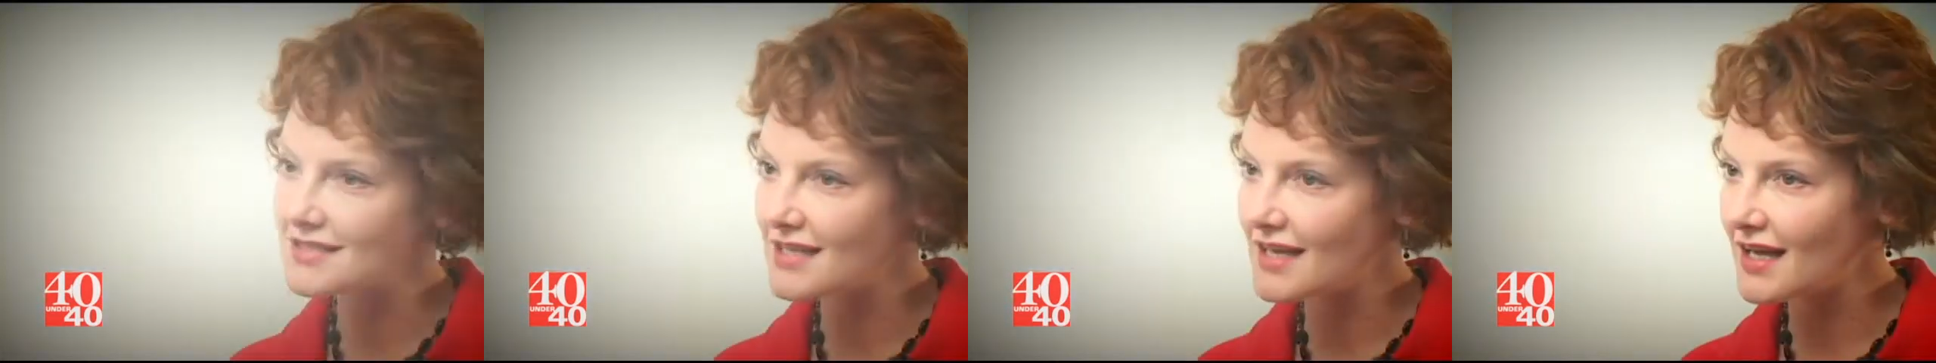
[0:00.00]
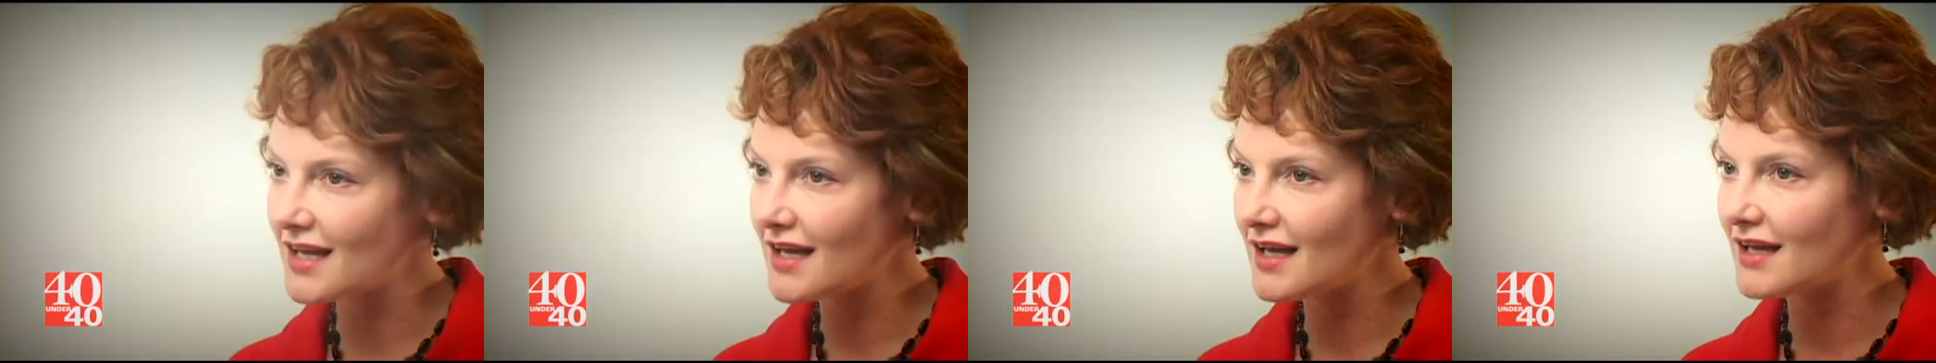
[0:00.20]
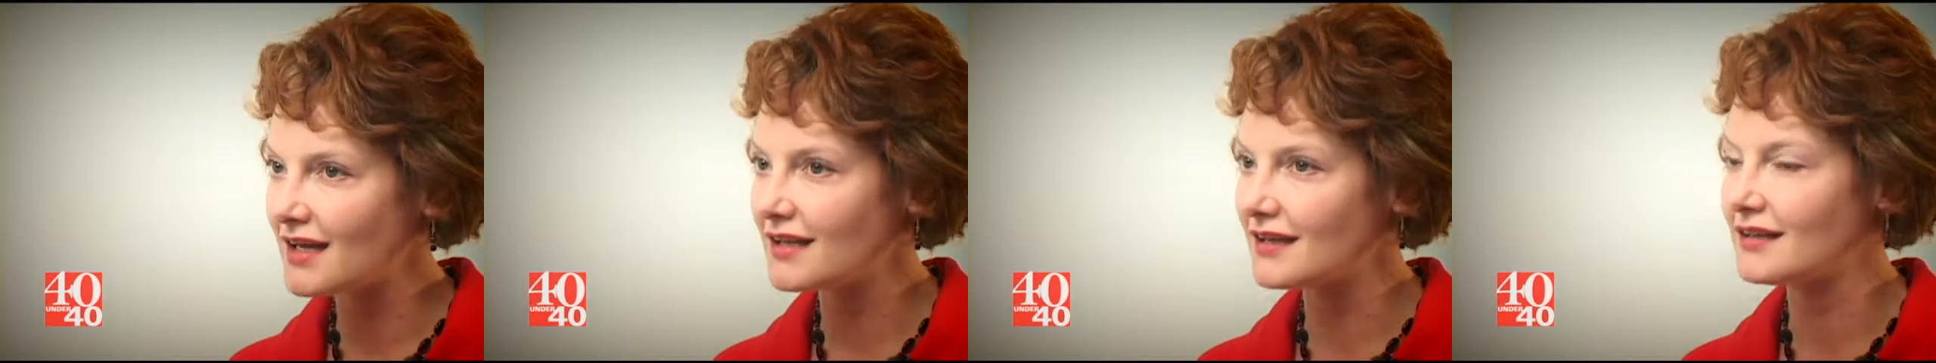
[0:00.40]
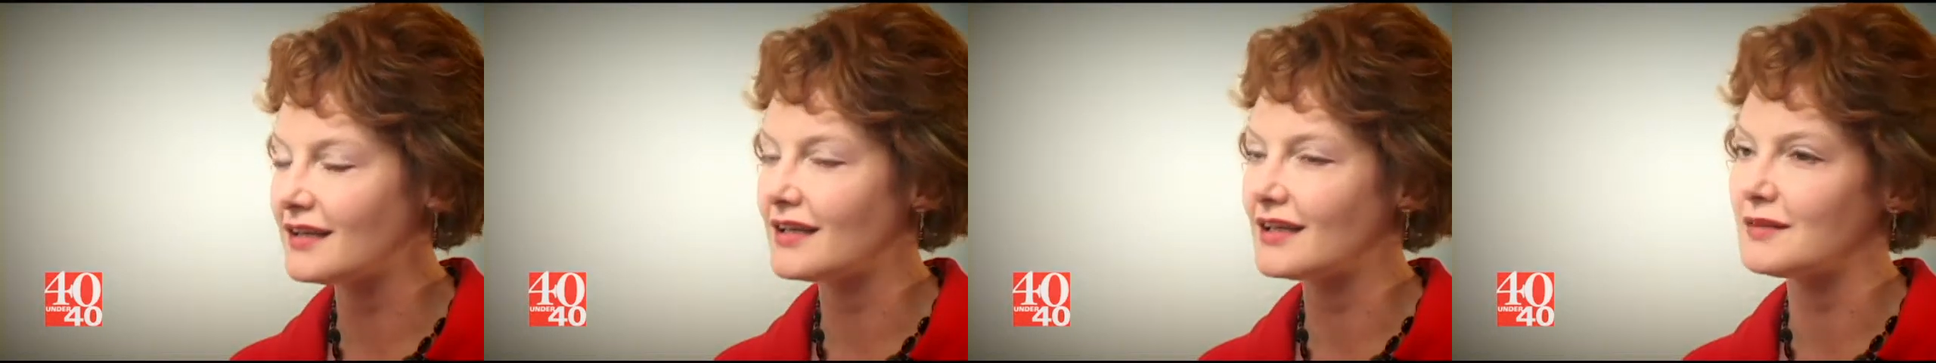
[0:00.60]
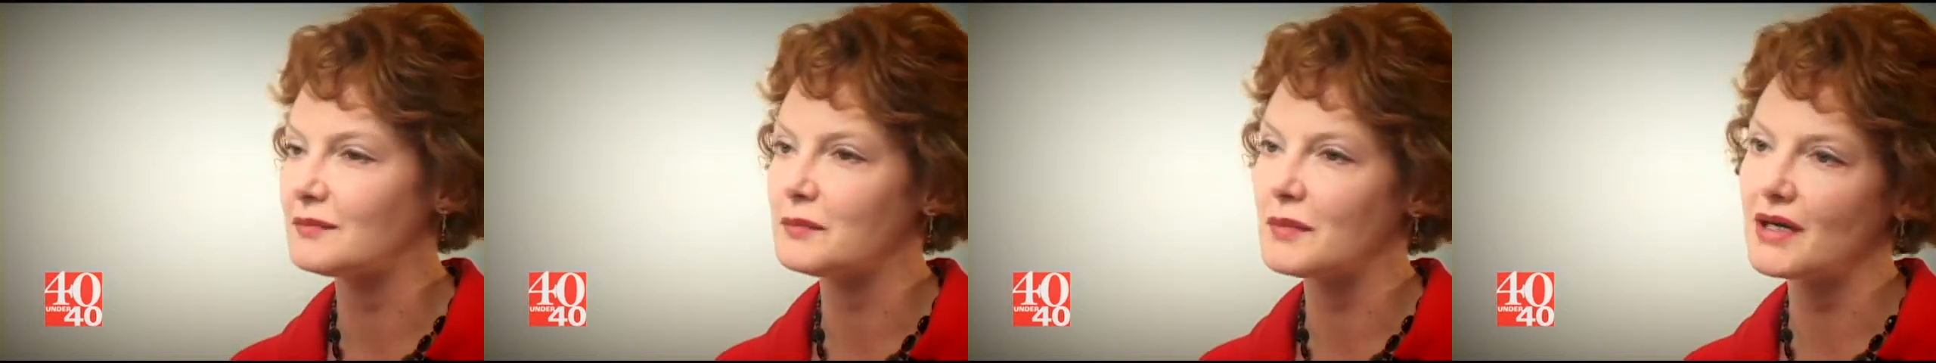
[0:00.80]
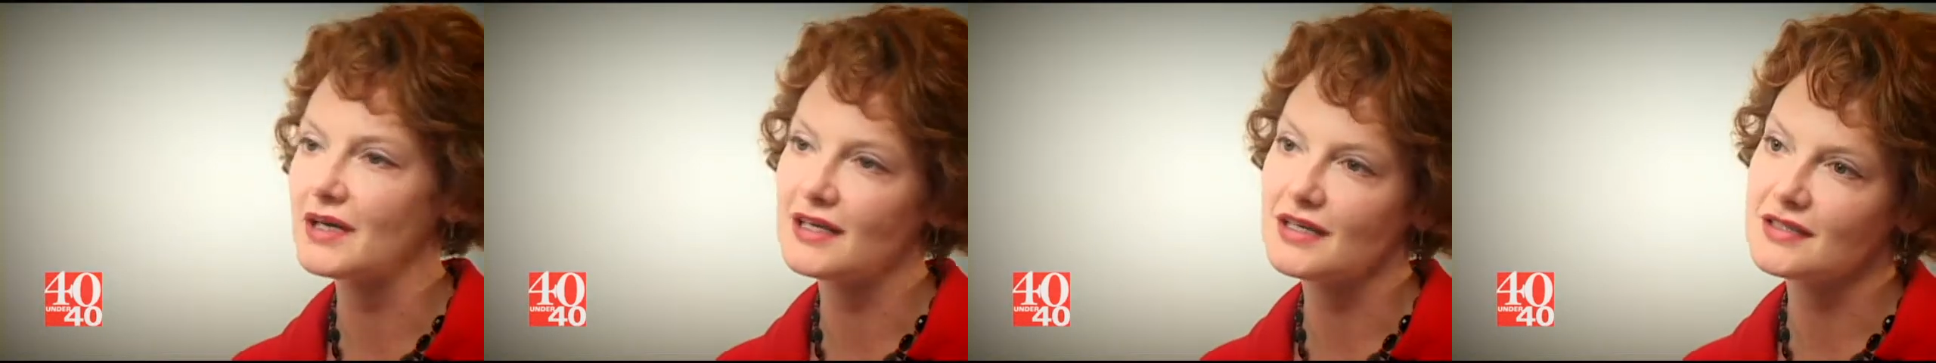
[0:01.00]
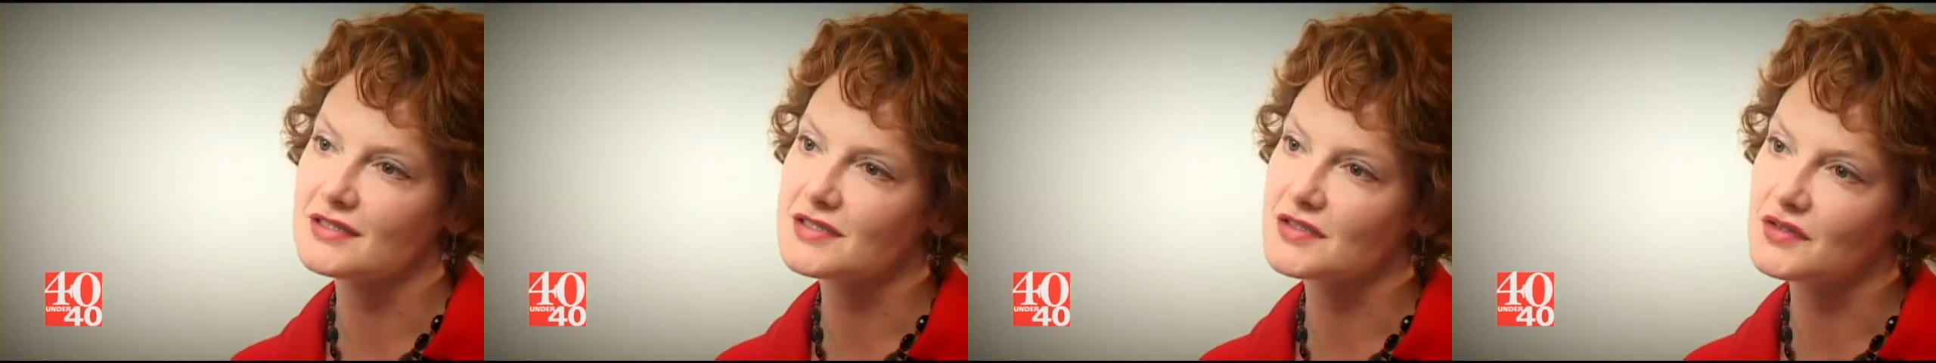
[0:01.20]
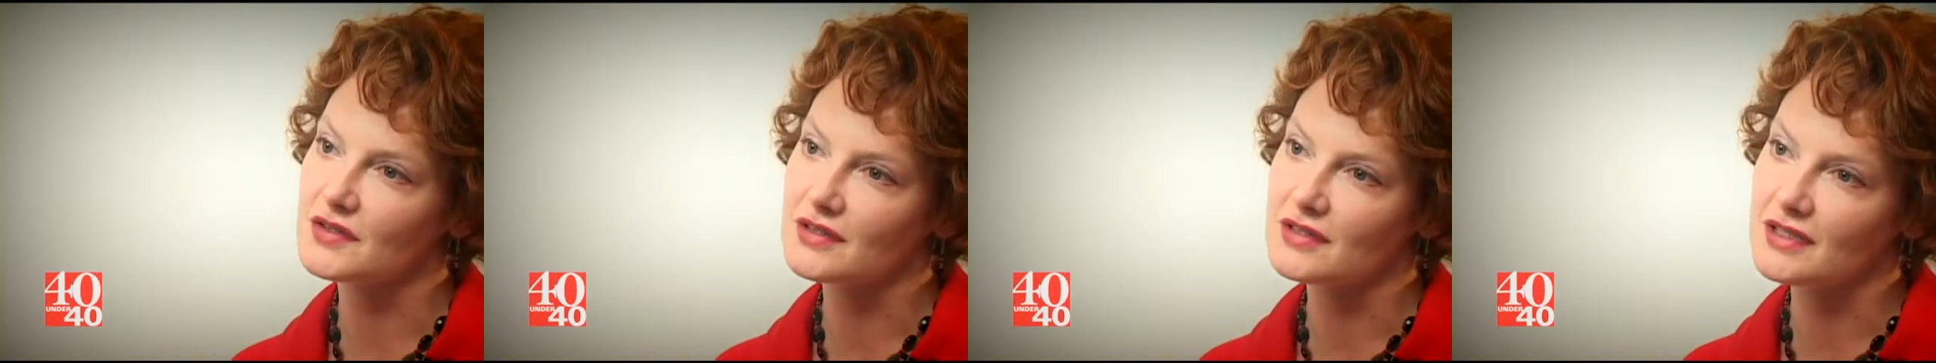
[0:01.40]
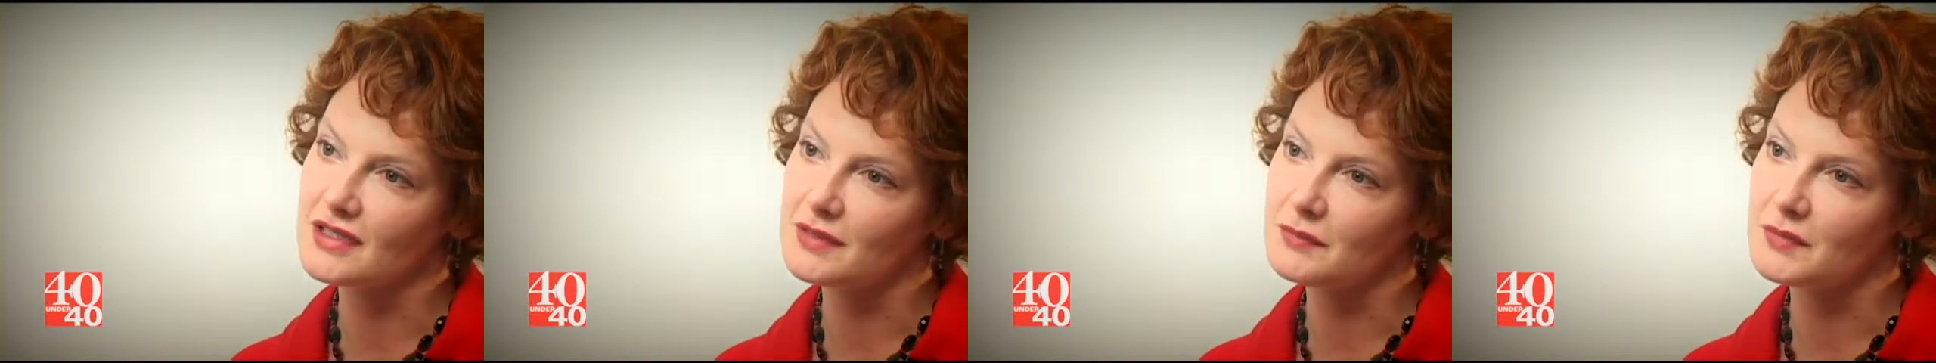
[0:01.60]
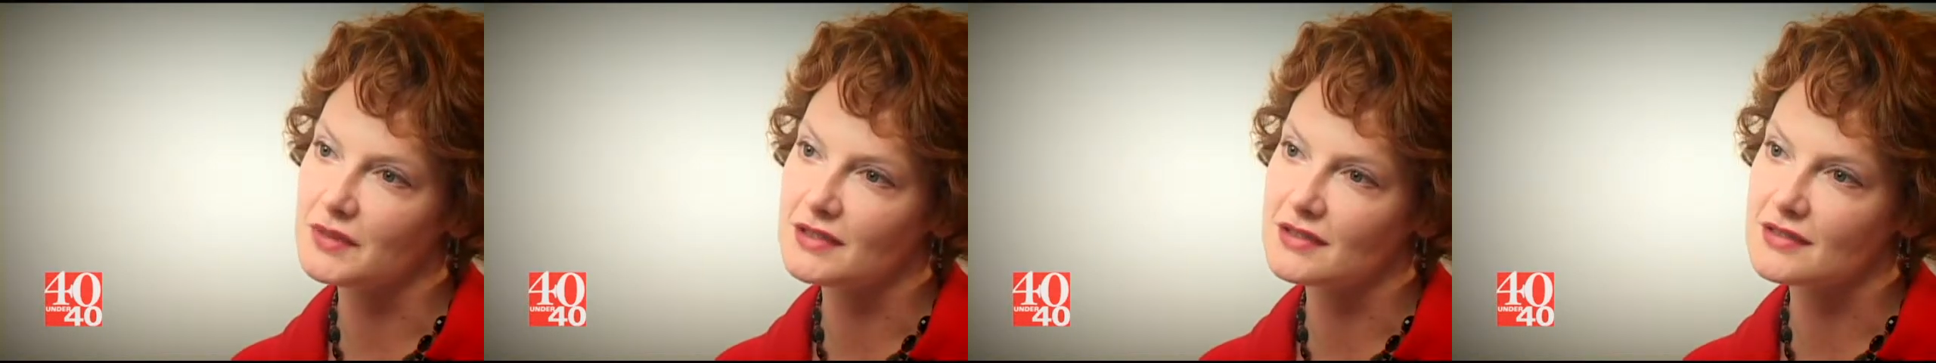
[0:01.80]
sad, and my answer to
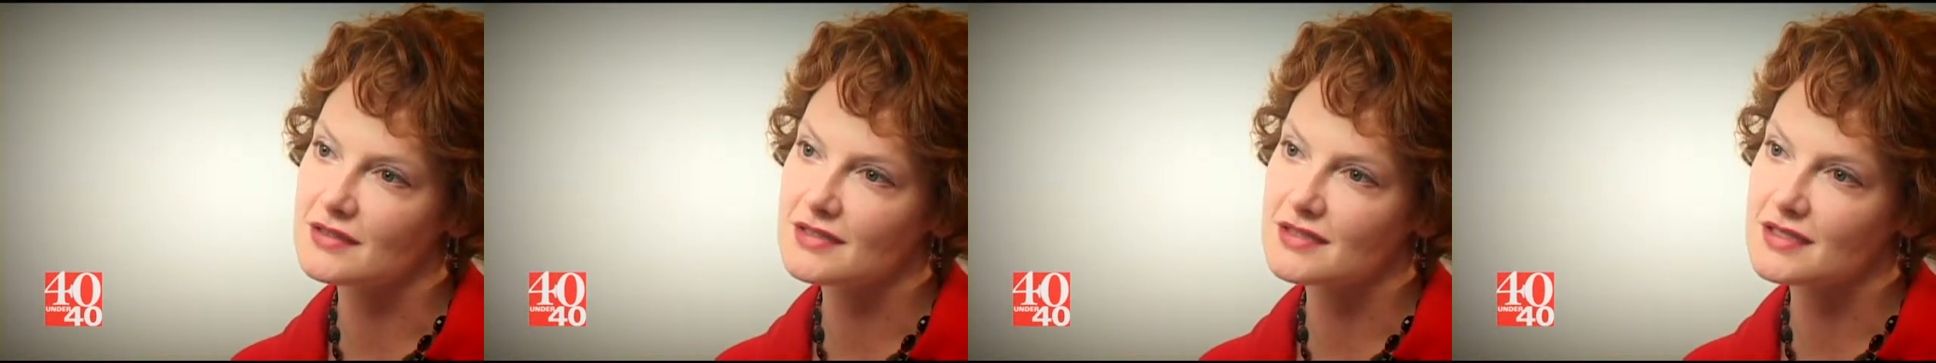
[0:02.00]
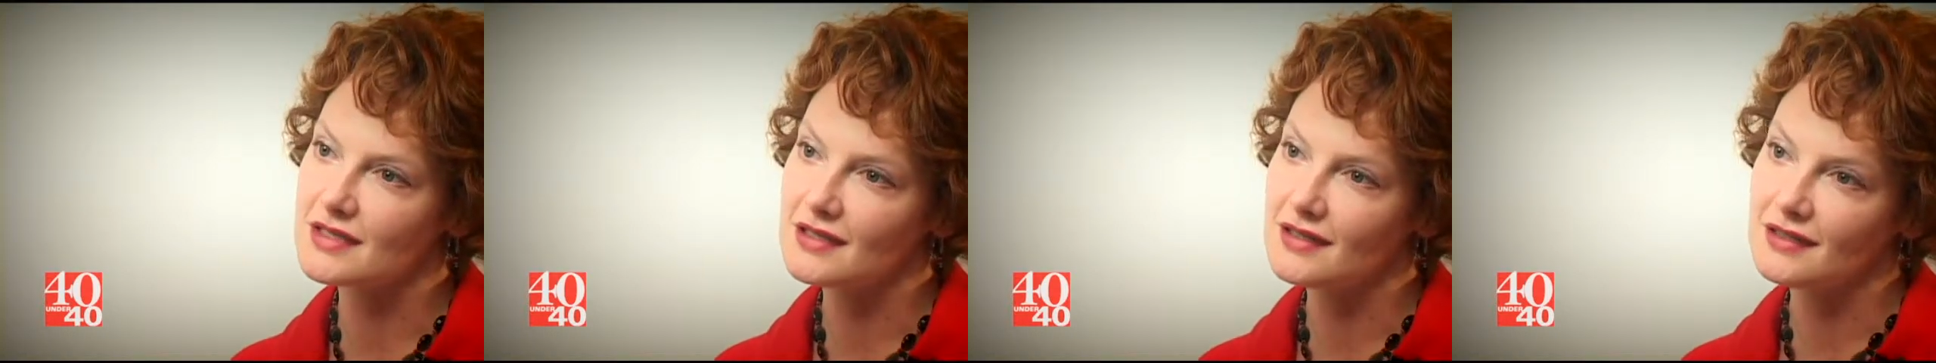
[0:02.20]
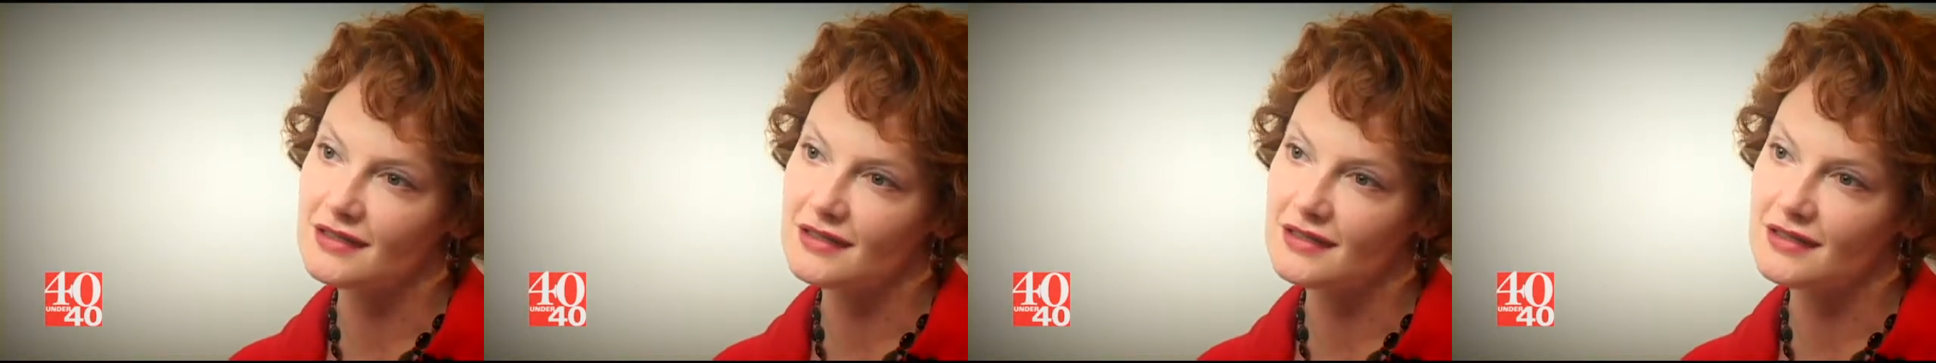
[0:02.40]
them is,